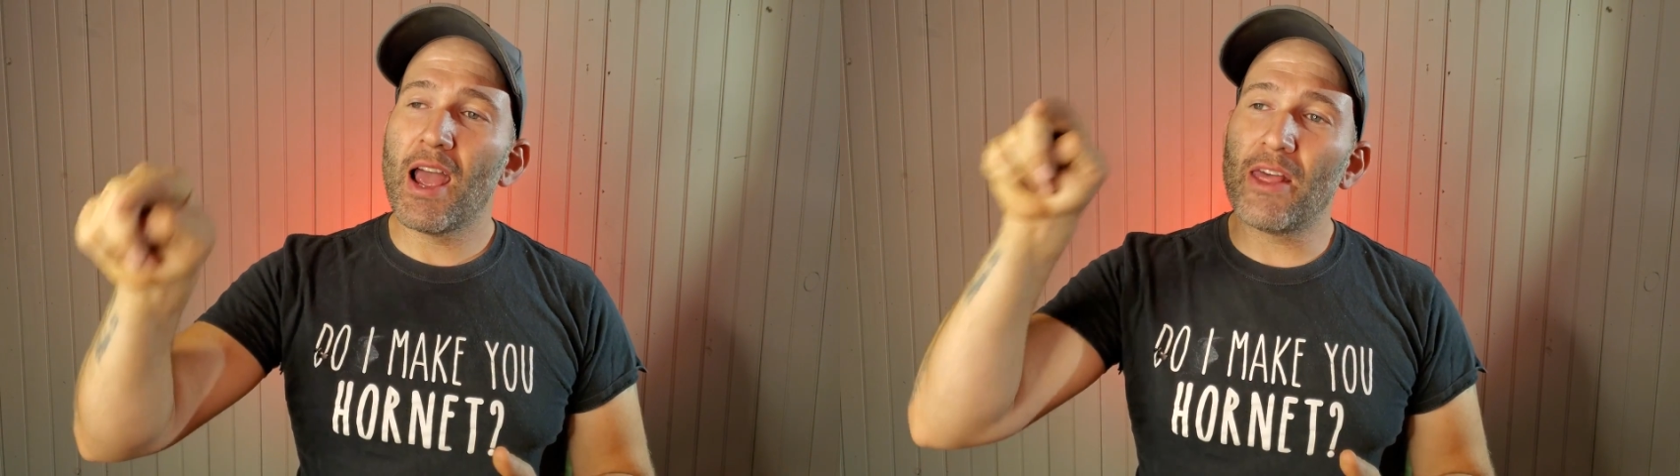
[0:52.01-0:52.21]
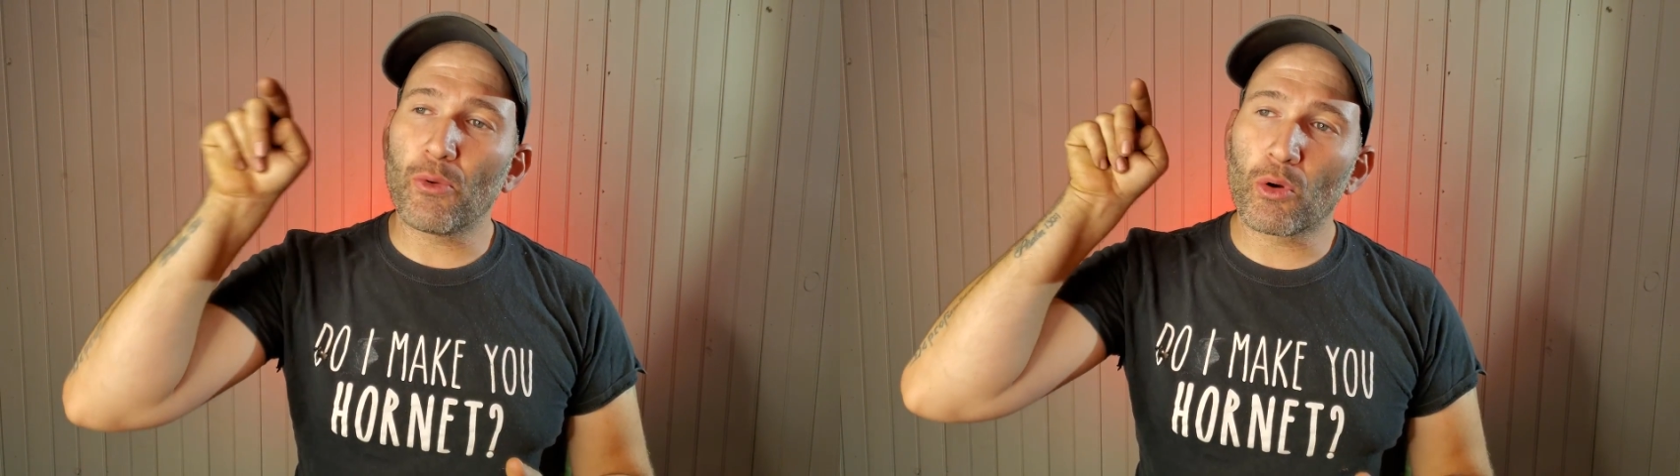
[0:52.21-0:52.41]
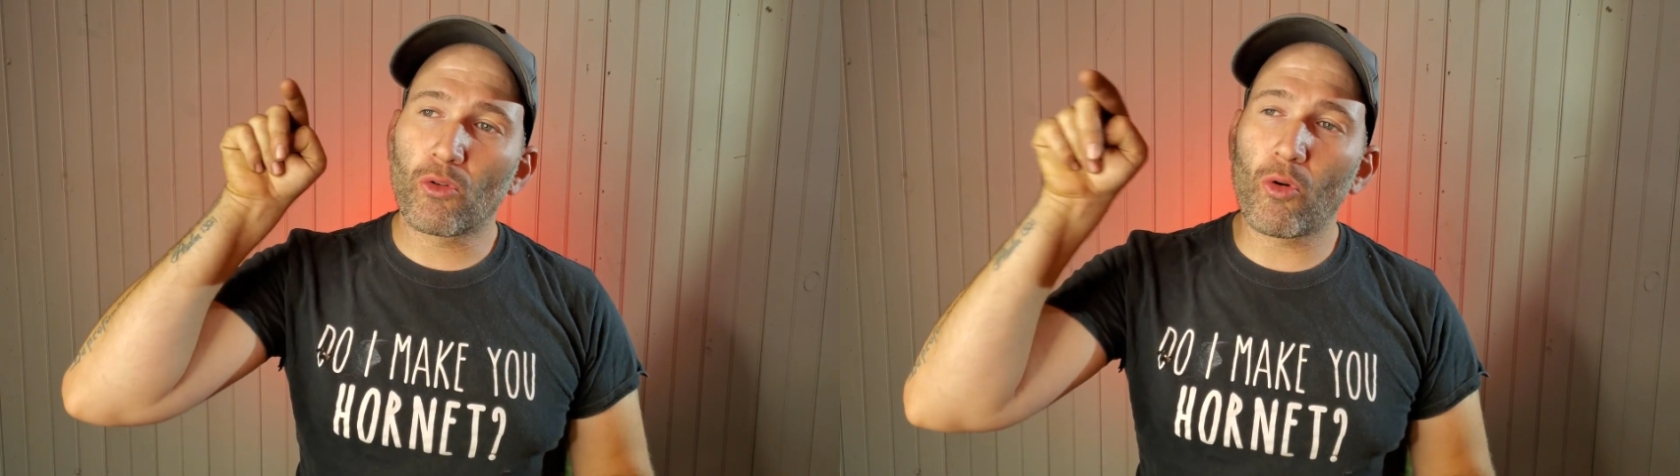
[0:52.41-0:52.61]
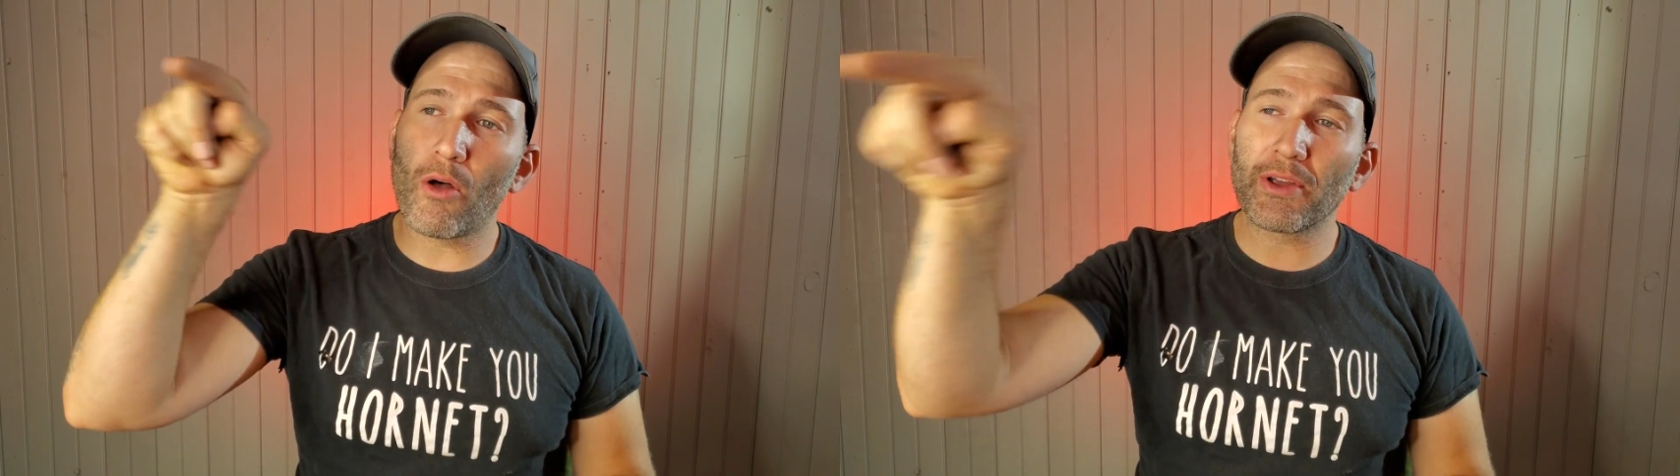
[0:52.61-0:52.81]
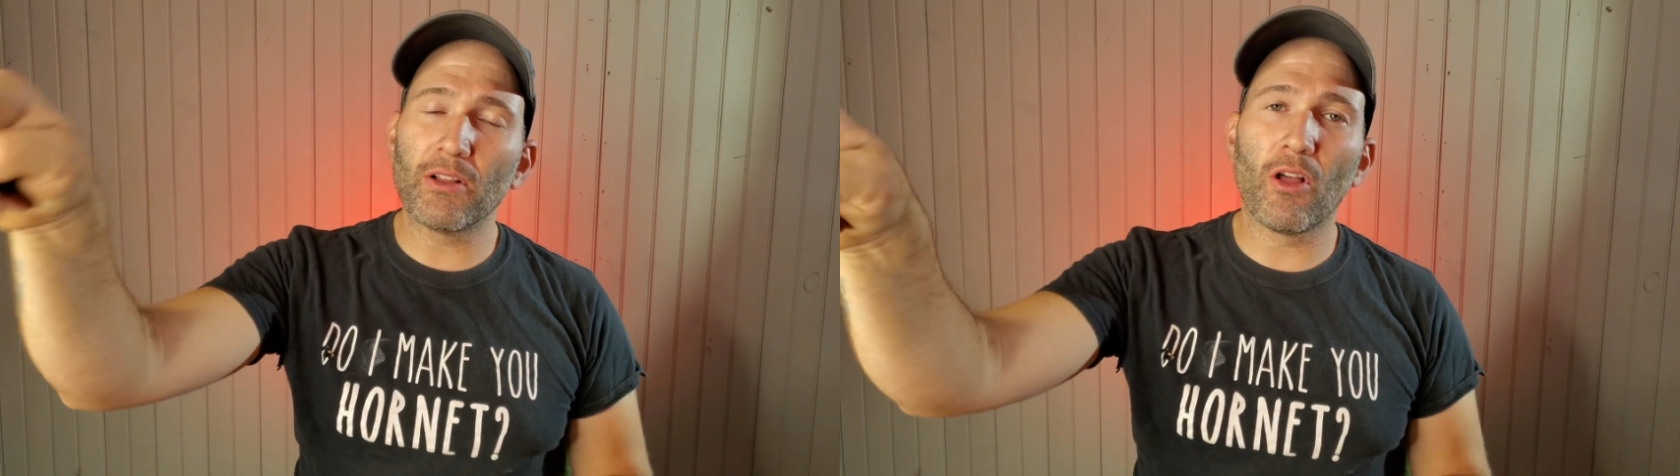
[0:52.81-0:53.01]
and they were
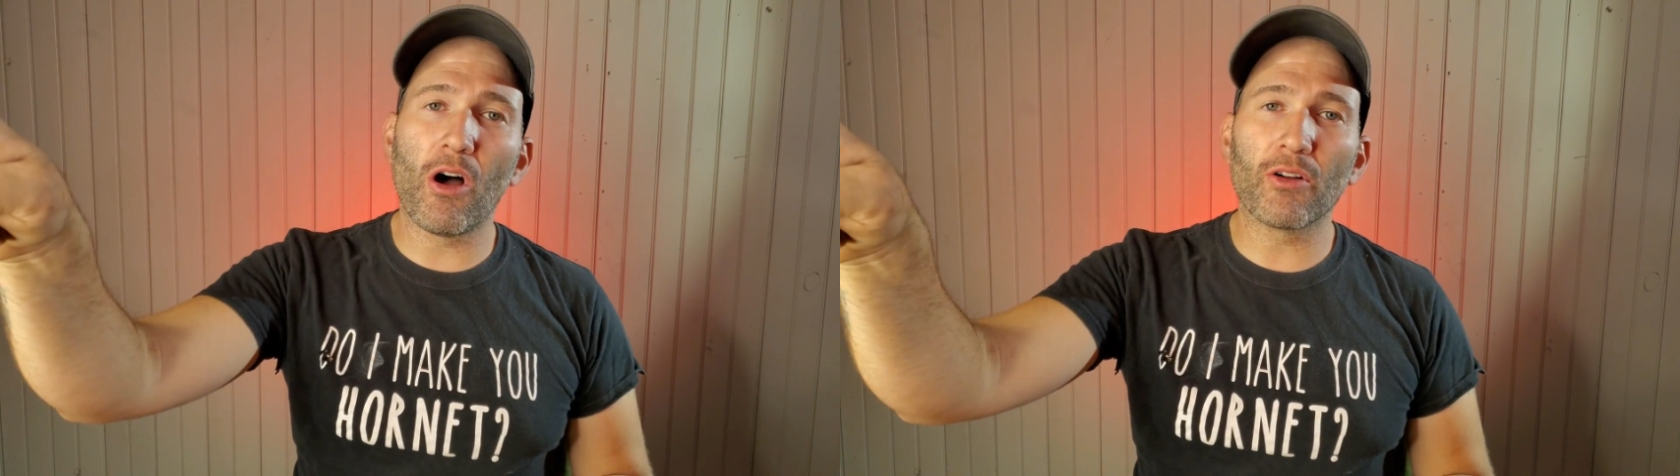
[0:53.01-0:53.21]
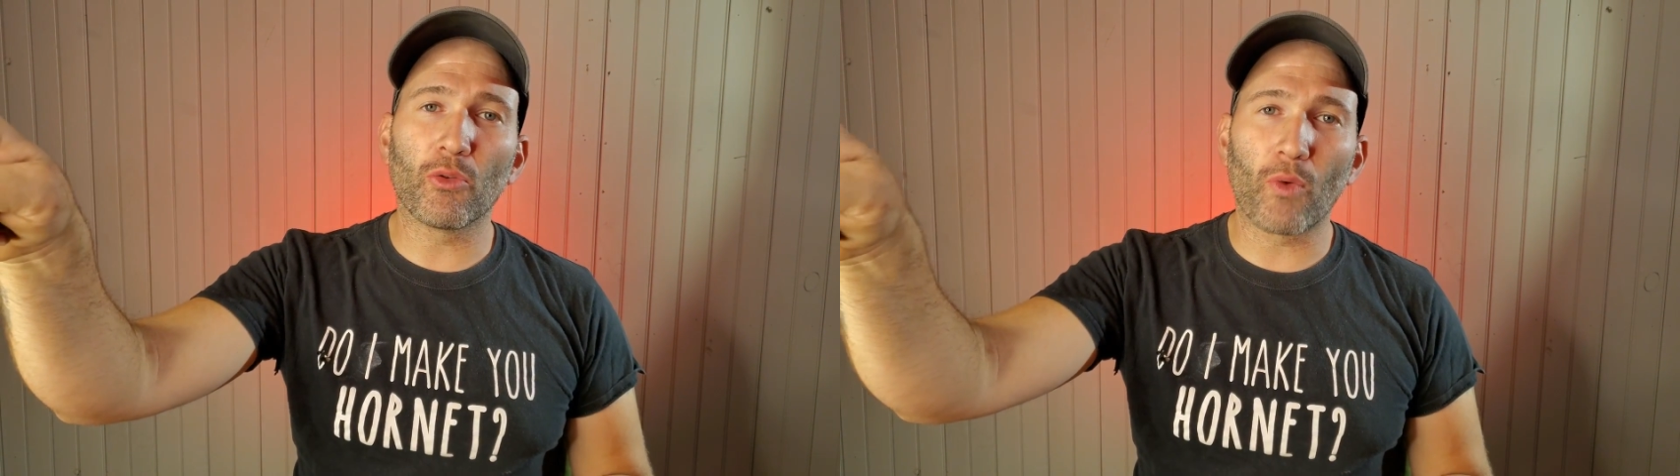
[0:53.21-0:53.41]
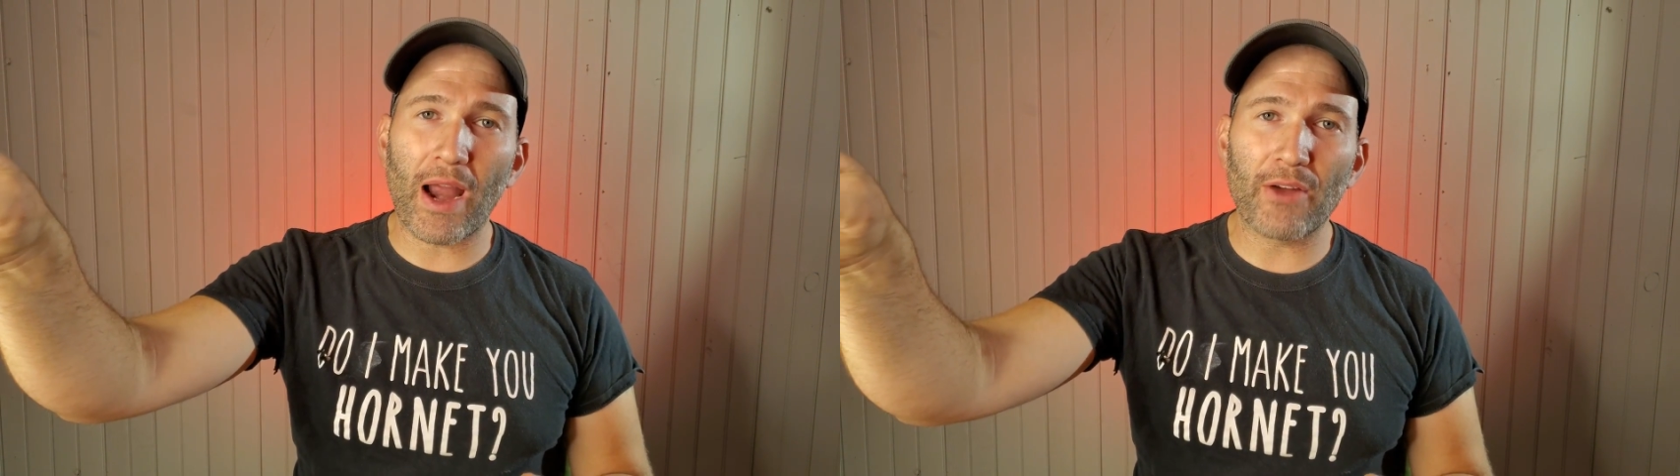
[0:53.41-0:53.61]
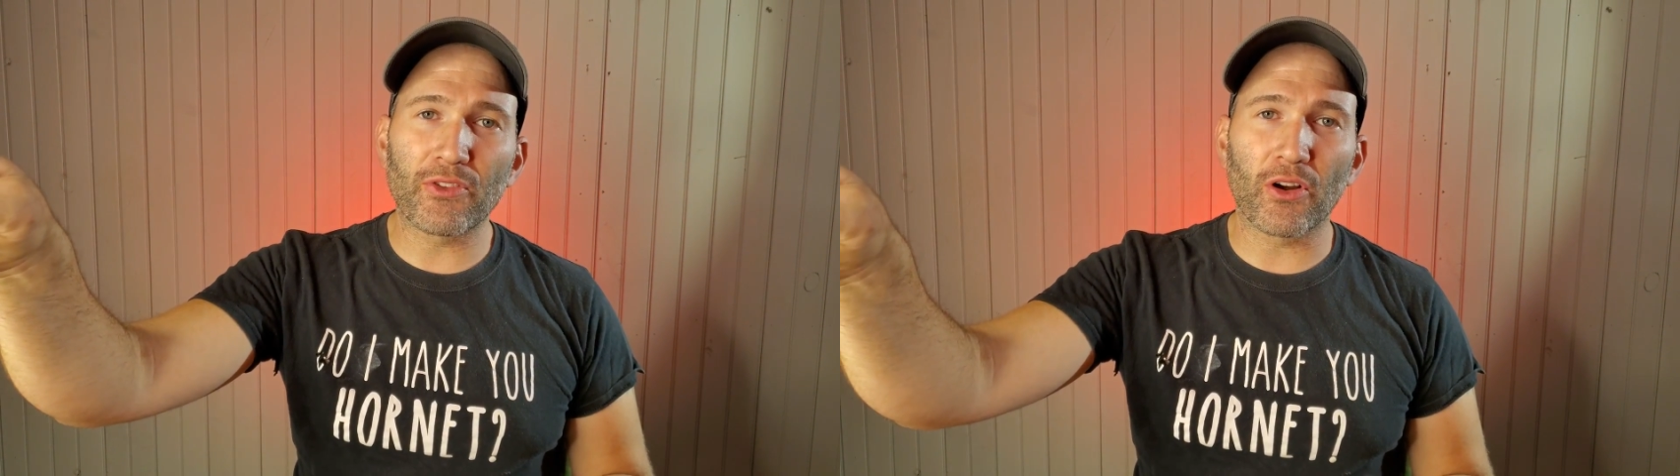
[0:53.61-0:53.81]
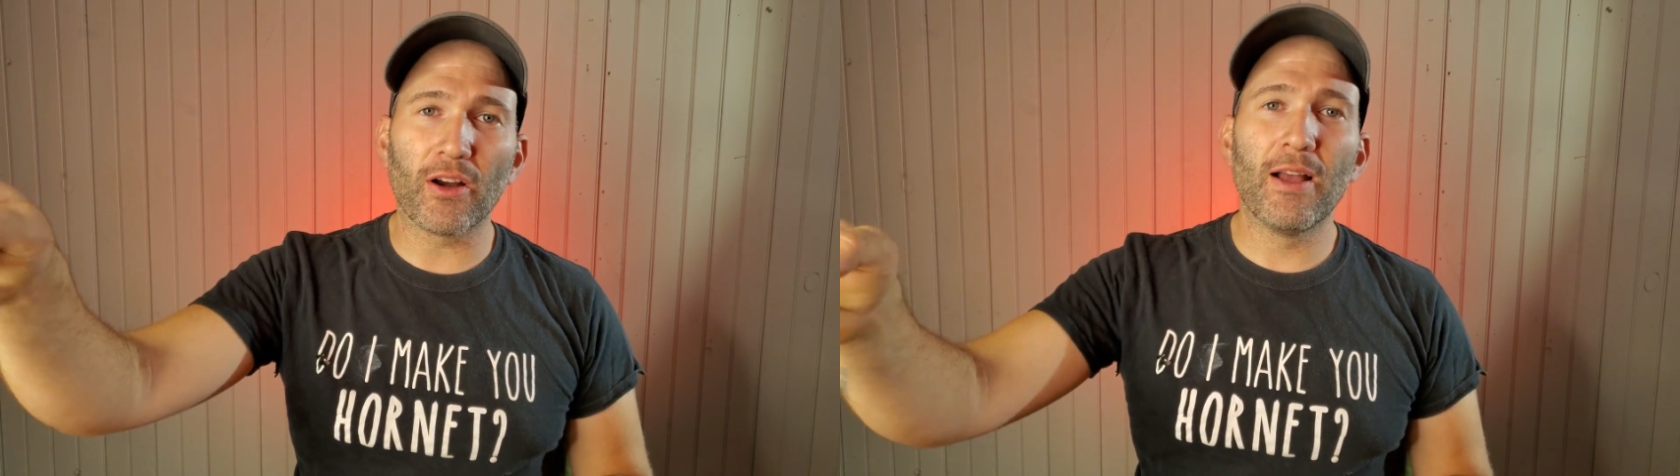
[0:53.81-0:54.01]
crawling along the
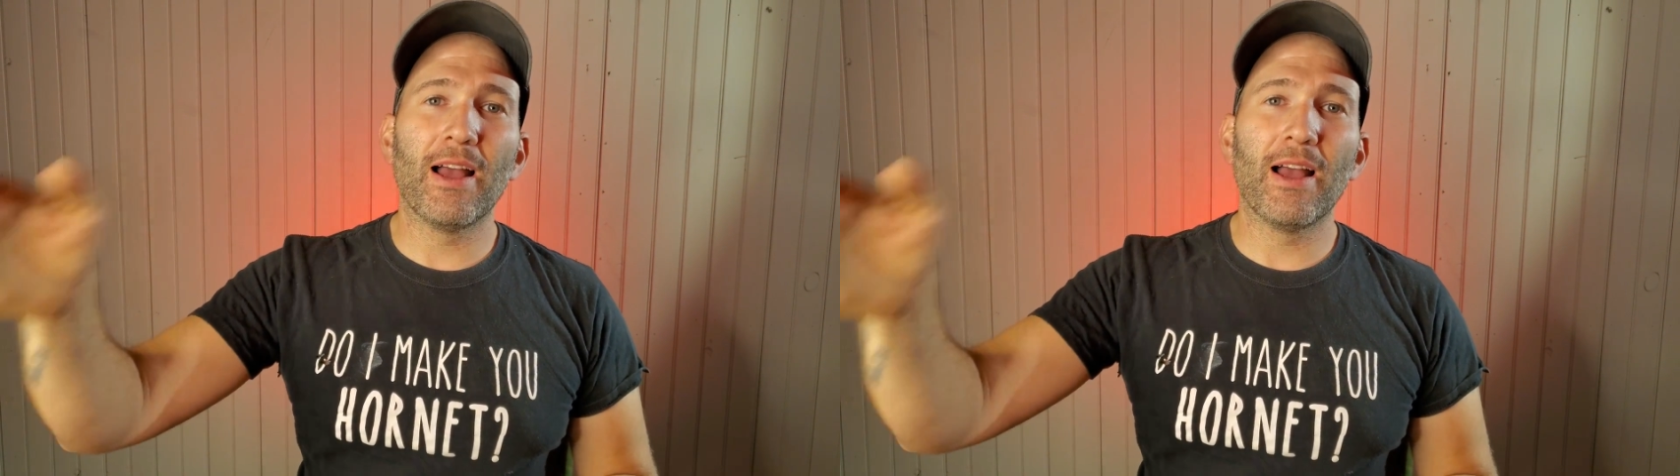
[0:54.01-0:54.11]
rafter